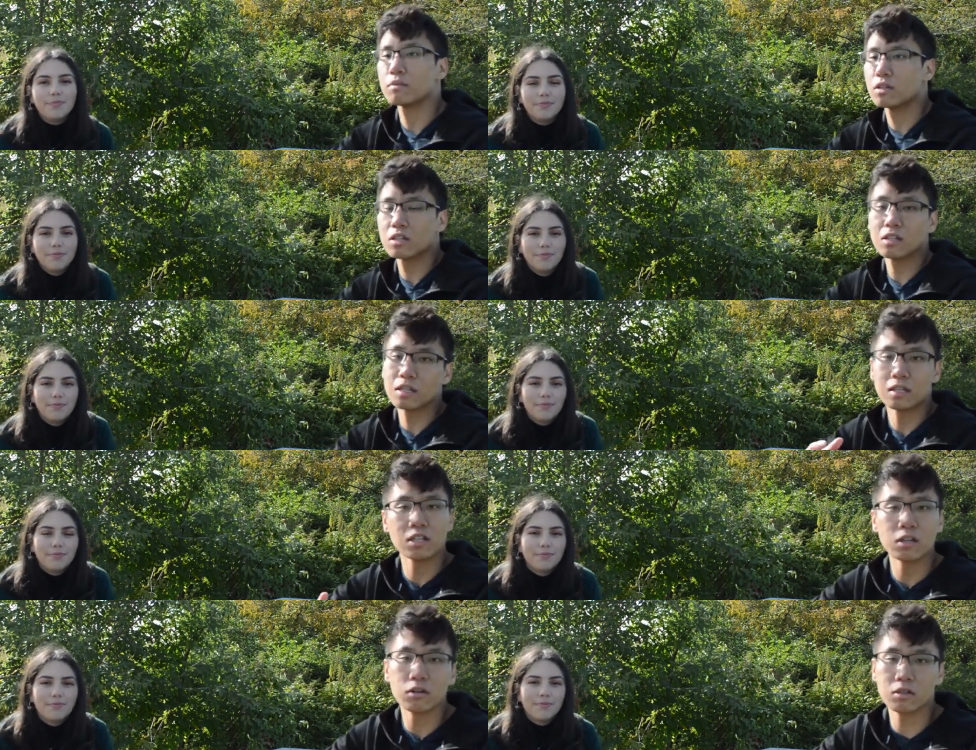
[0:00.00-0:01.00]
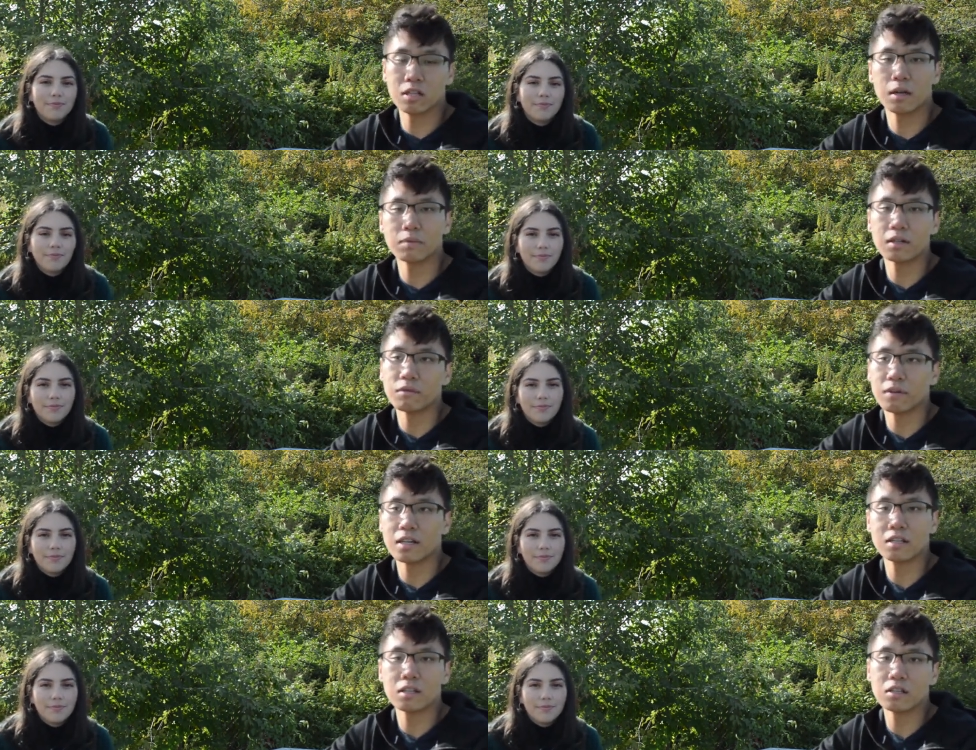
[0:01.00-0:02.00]
Speaker 1: just general tips and
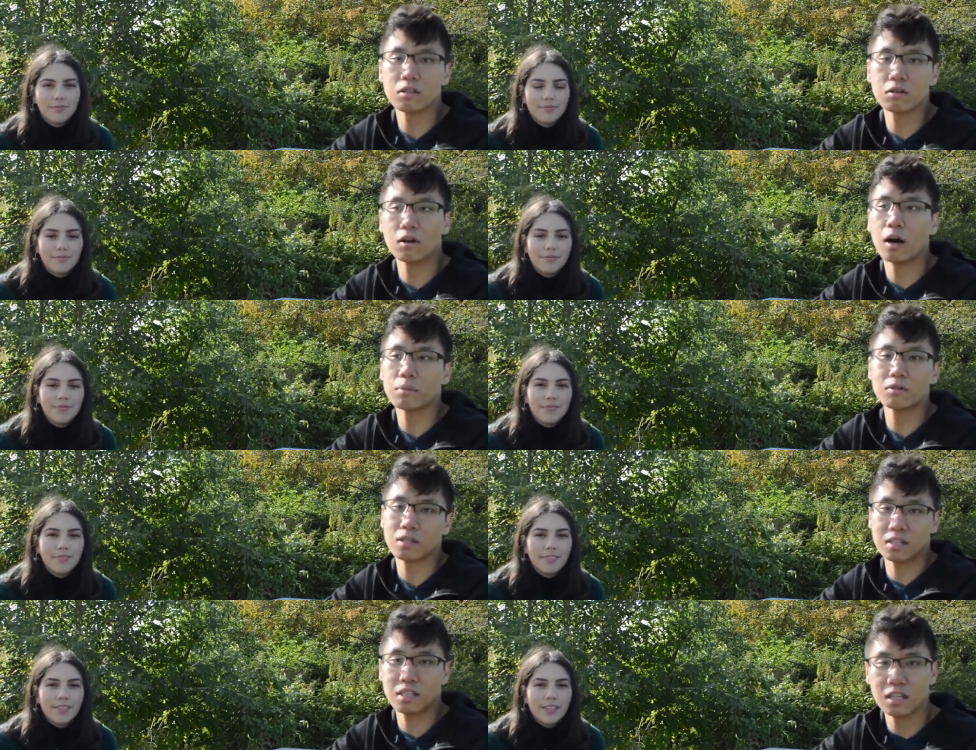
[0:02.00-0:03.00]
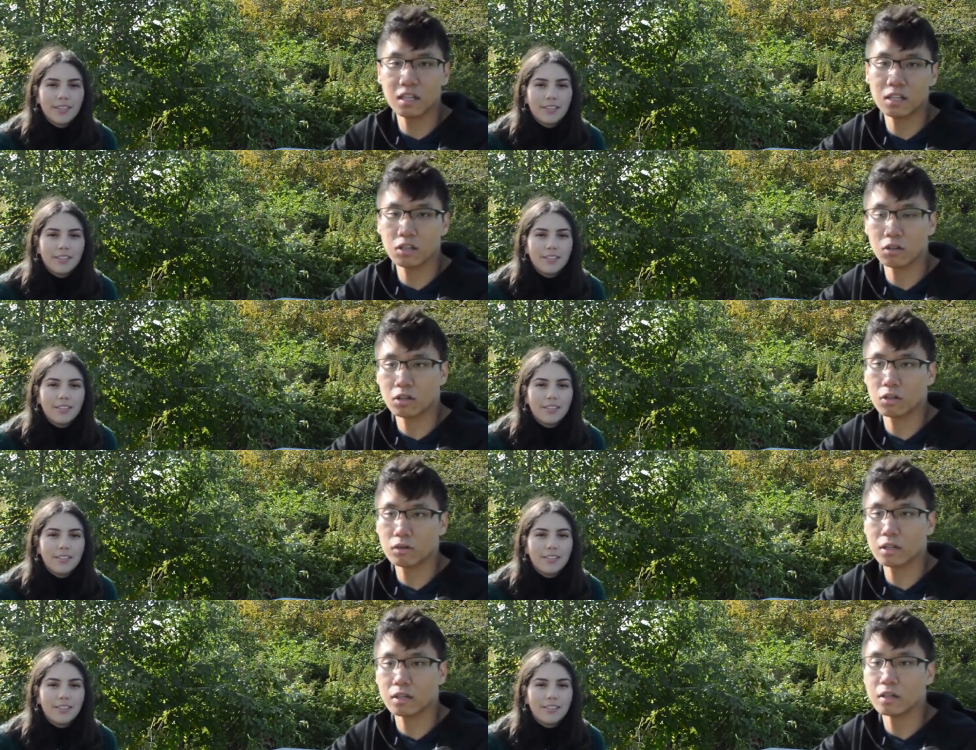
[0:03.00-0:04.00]
advices to help you succeed in your
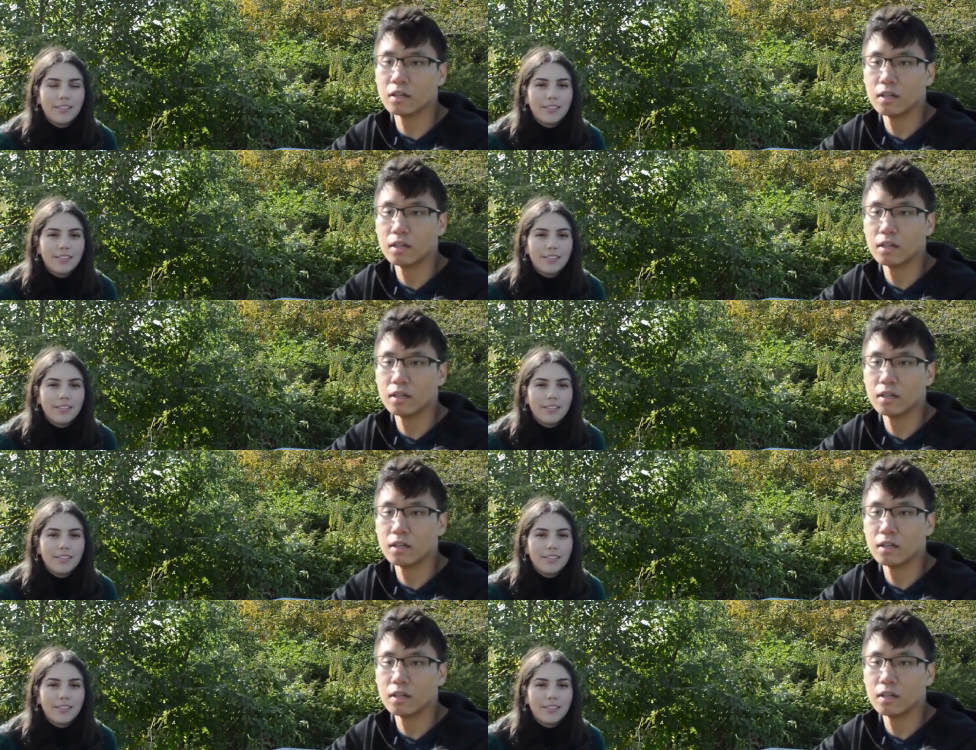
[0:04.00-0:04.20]
career.